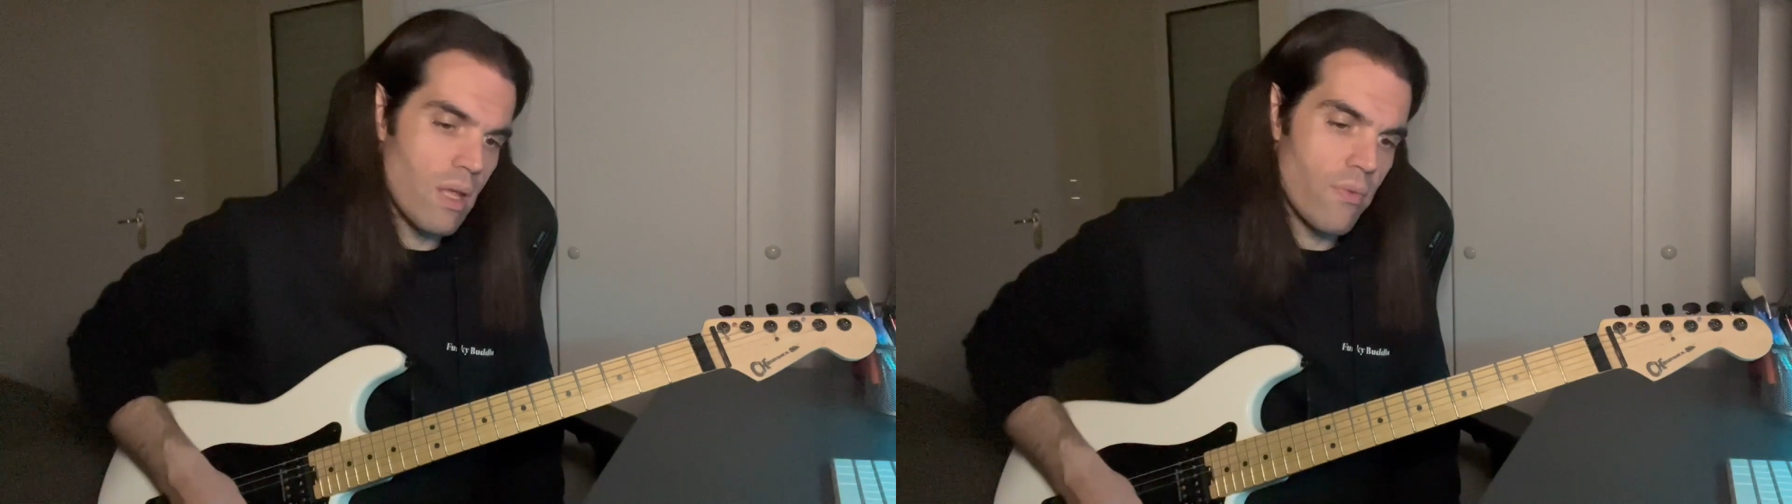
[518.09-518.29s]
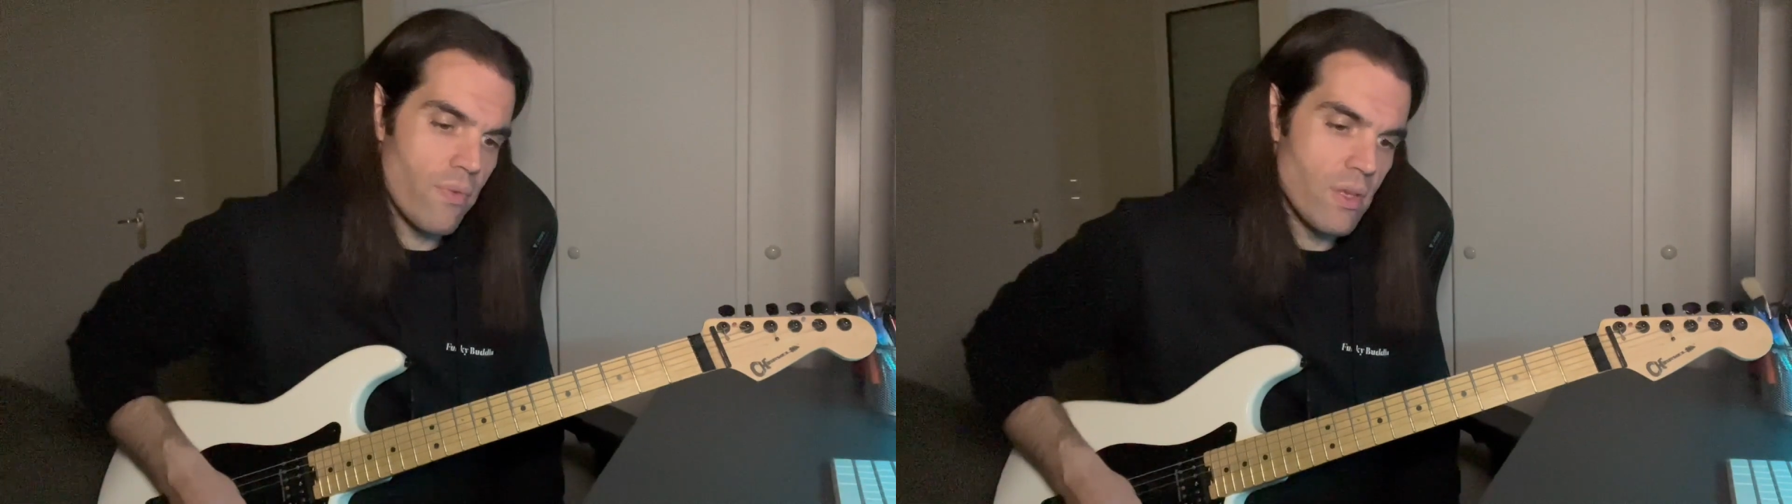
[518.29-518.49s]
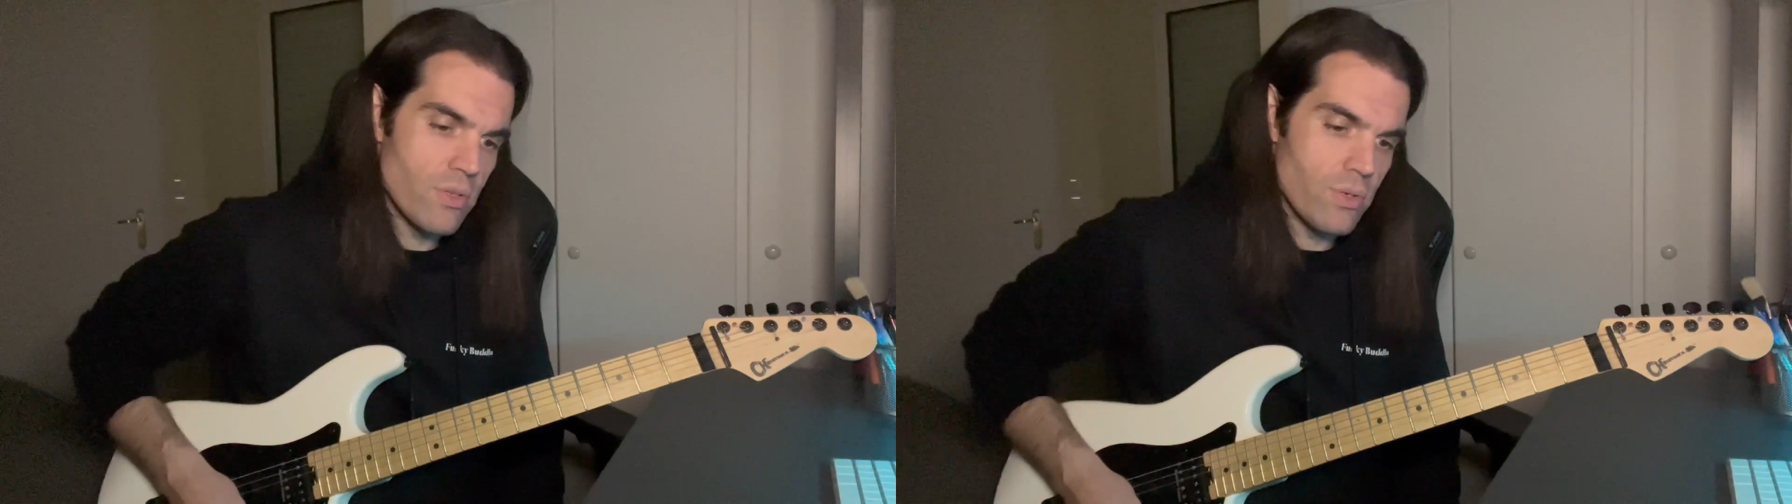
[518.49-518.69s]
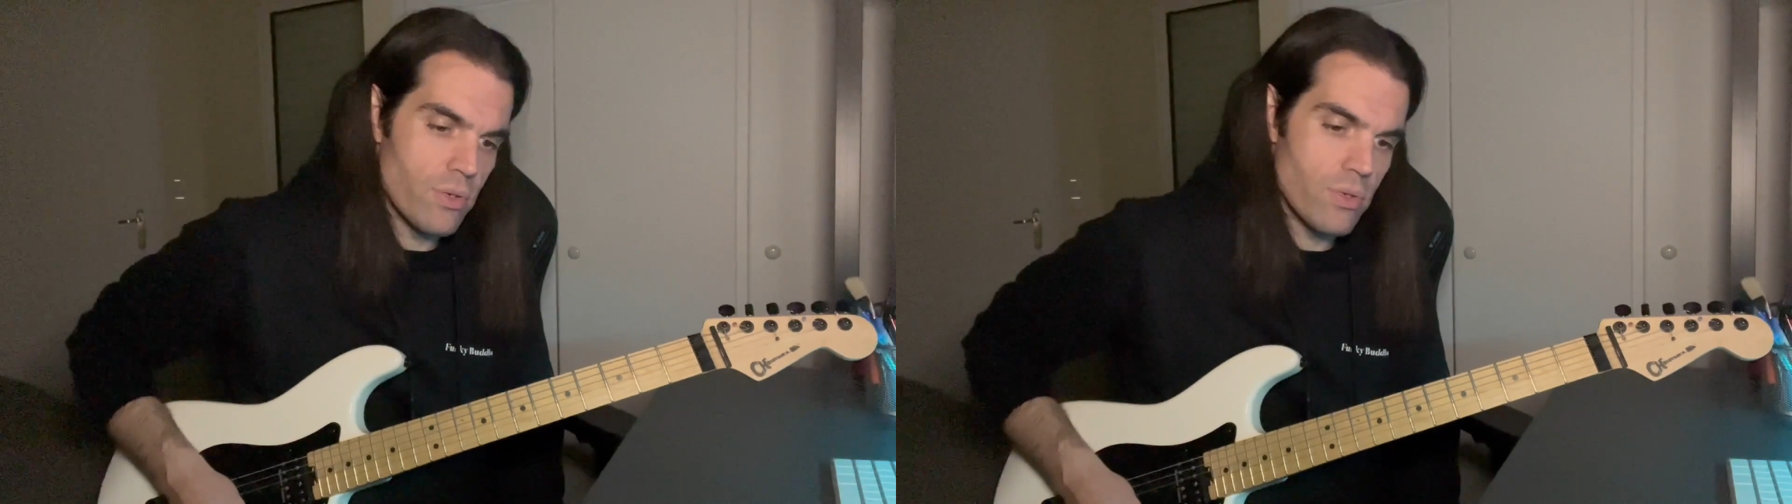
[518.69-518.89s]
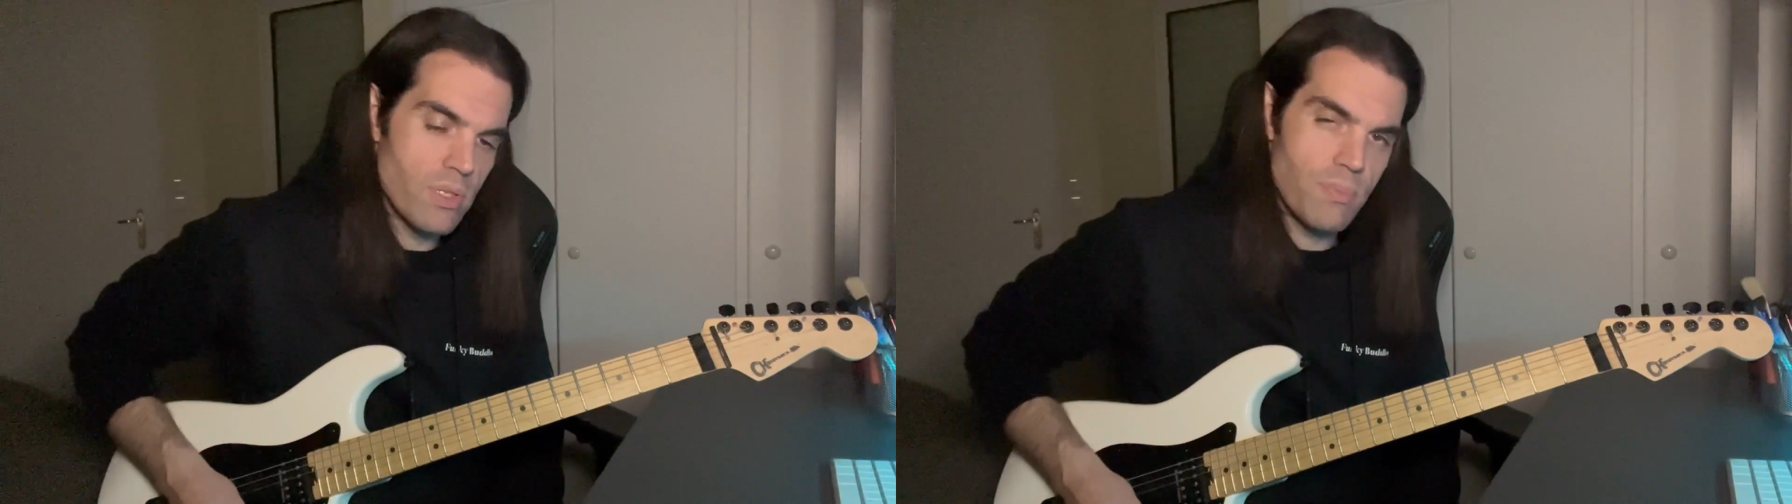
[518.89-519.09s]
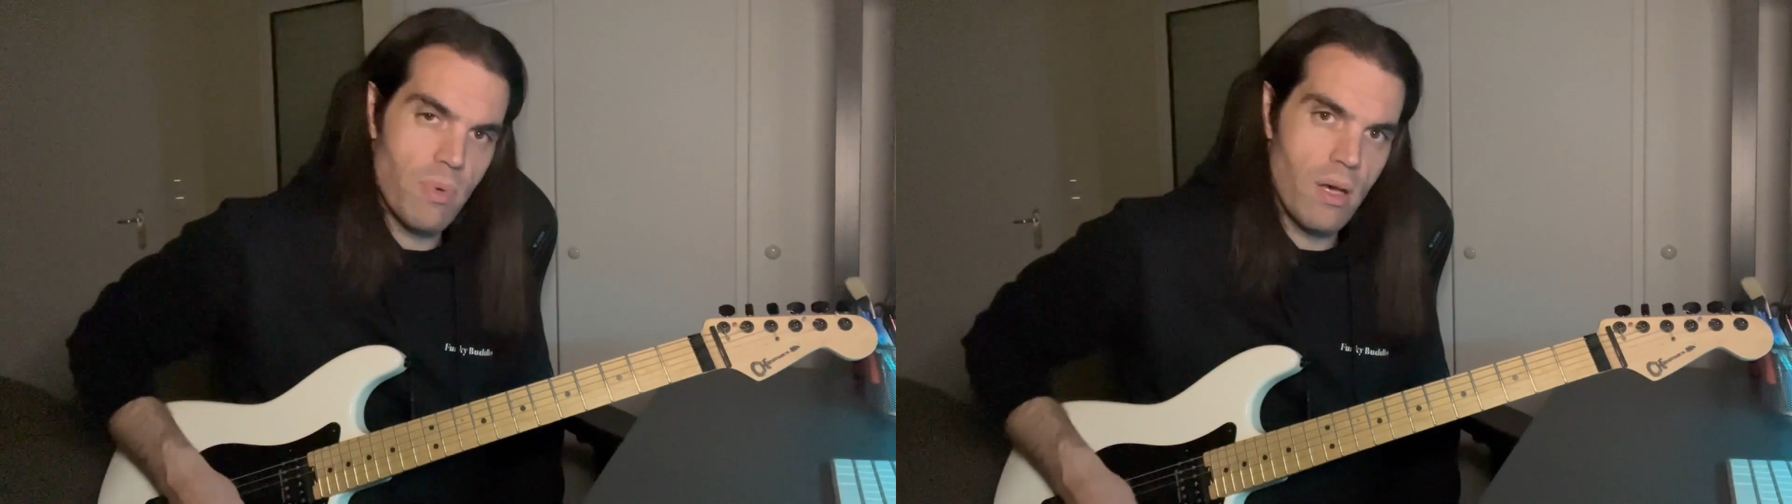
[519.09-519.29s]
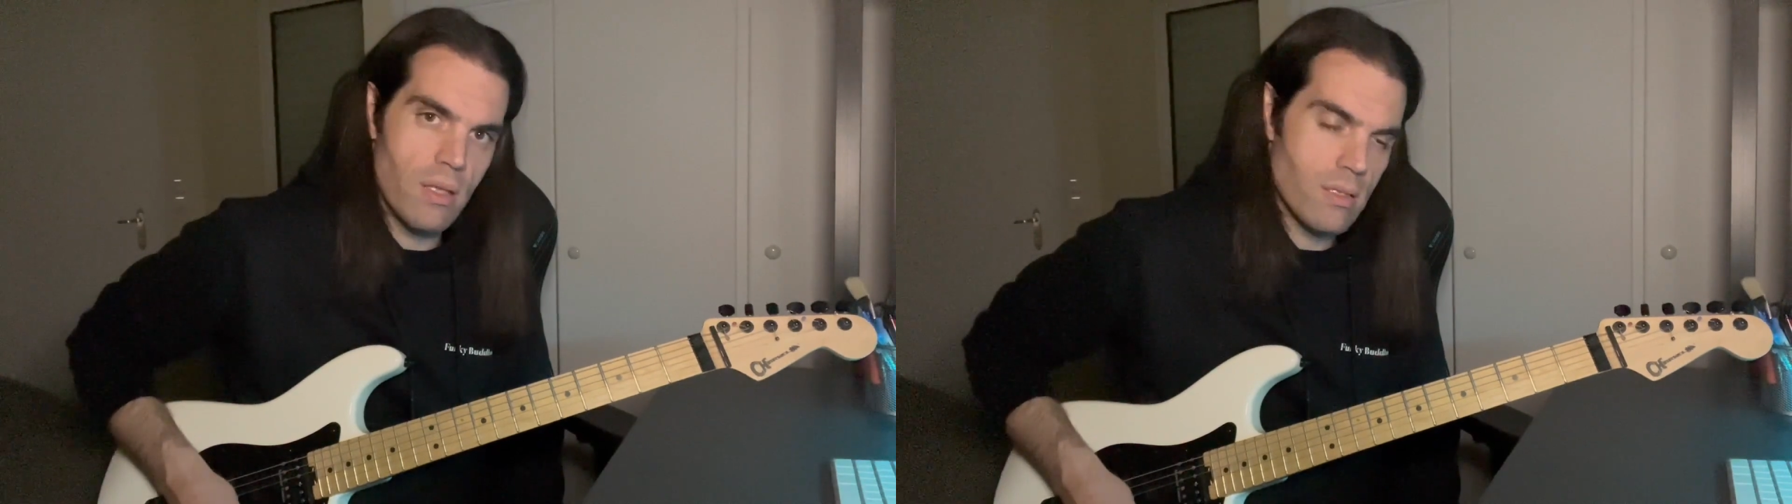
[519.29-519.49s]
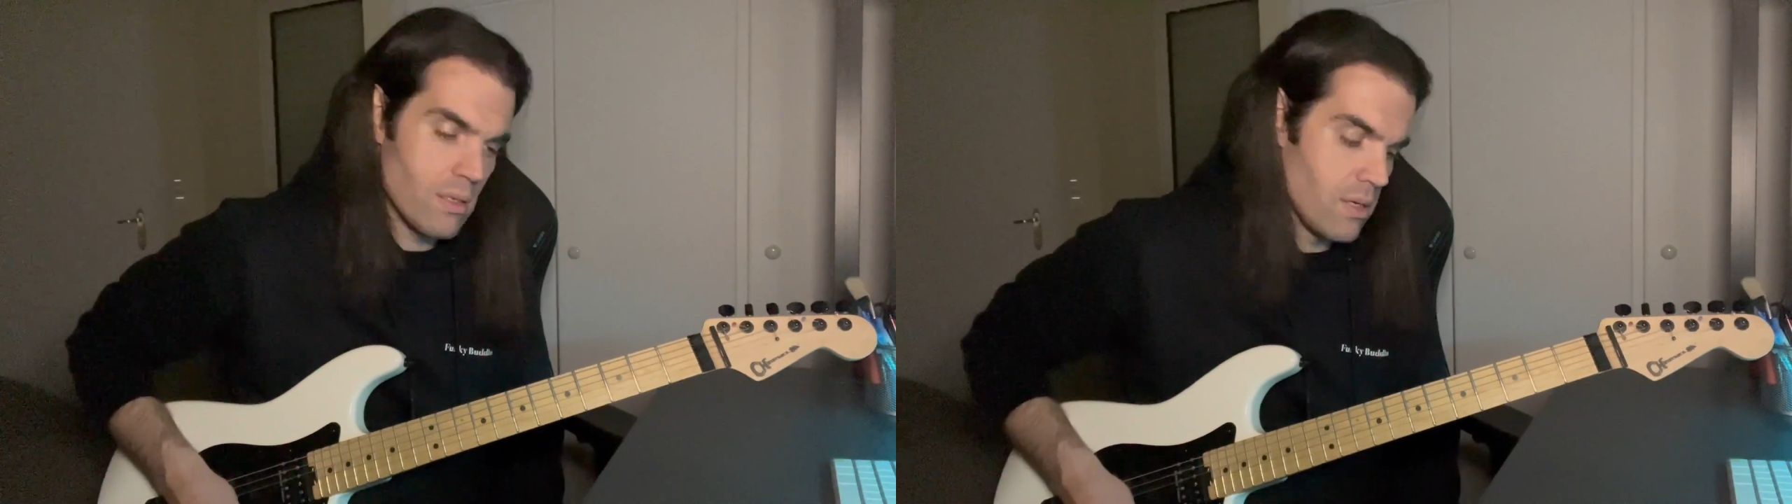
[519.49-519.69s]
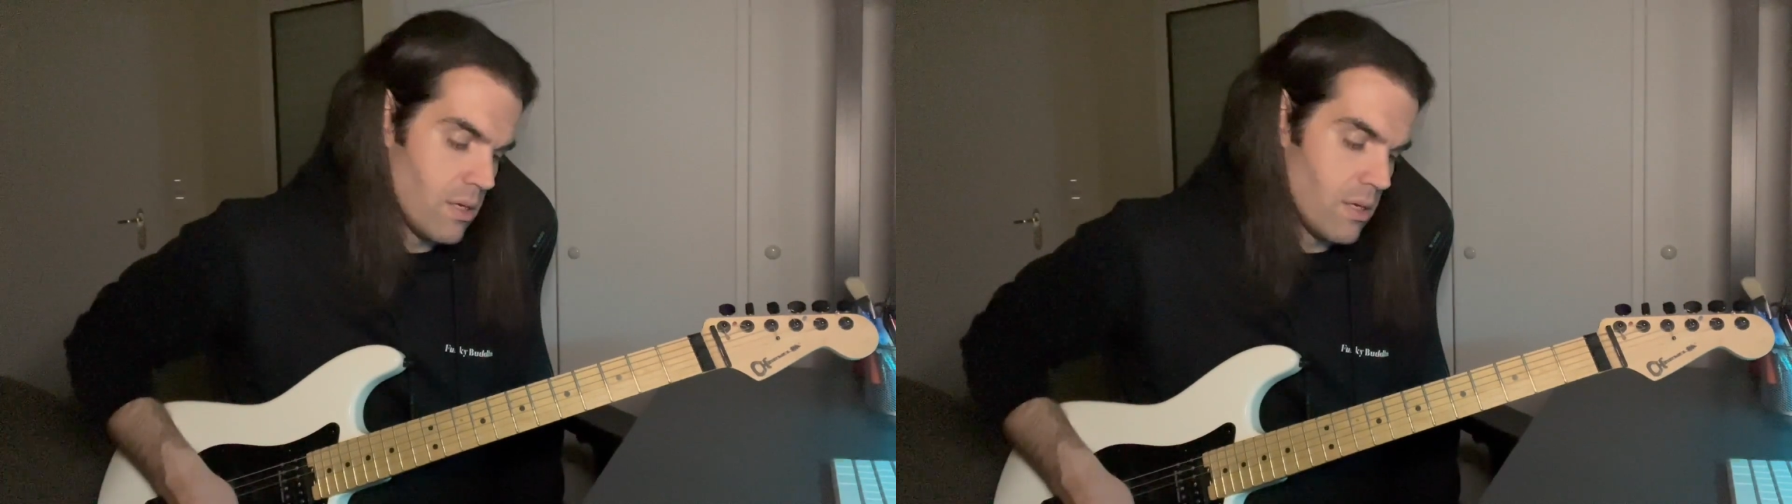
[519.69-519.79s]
life easier to spot